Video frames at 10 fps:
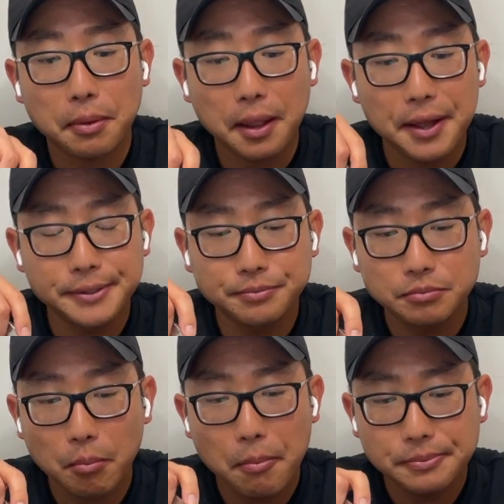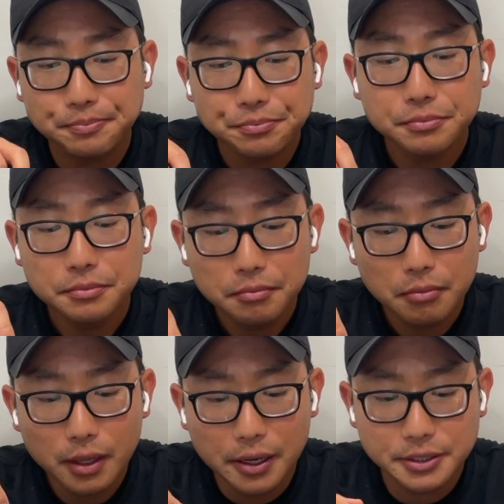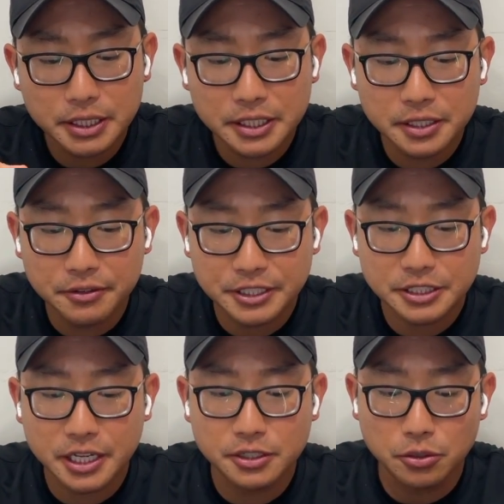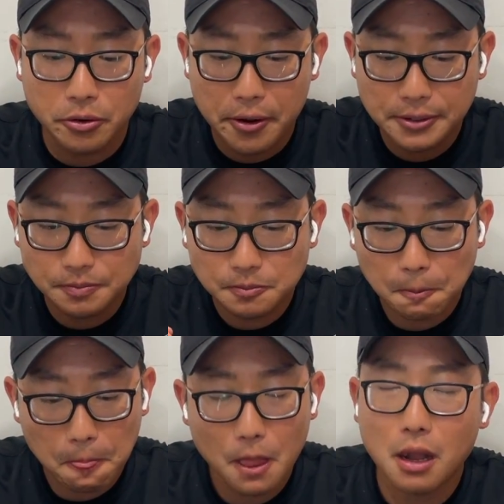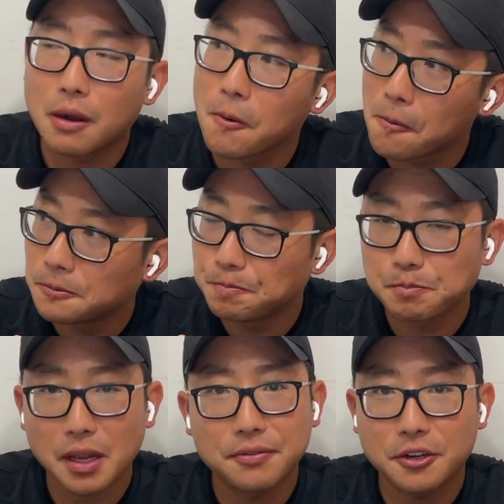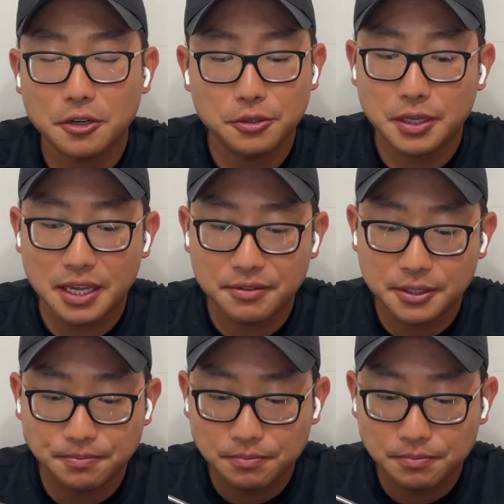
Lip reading: And I was thinking of this TED talk. Oh, I forgot who gave that